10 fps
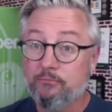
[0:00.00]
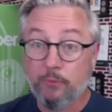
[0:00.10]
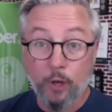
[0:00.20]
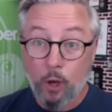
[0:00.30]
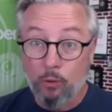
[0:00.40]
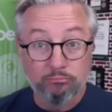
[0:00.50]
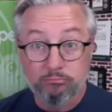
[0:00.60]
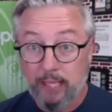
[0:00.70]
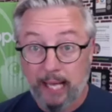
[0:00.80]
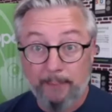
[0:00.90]
No,
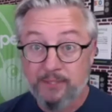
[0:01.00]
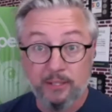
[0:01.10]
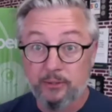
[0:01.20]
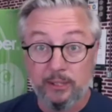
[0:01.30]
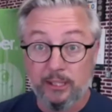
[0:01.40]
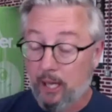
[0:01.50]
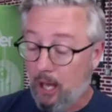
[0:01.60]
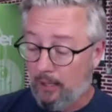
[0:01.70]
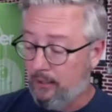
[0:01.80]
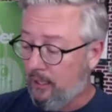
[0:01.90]
absolutely
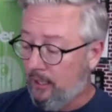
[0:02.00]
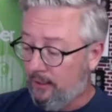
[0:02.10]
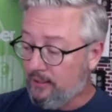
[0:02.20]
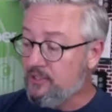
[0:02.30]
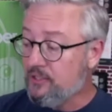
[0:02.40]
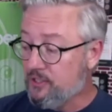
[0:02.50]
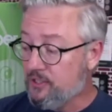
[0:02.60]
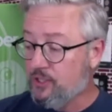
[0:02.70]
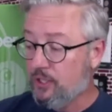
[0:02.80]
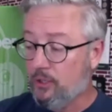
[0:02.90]
not. This is
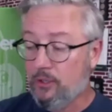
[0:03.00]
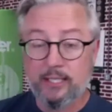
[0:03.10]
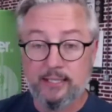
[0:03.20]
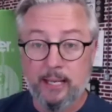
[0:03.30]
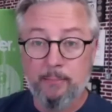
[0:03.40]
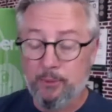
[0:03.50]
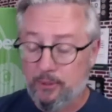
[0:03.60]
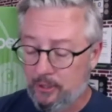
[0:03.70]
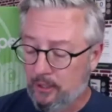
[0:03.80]
just a good example.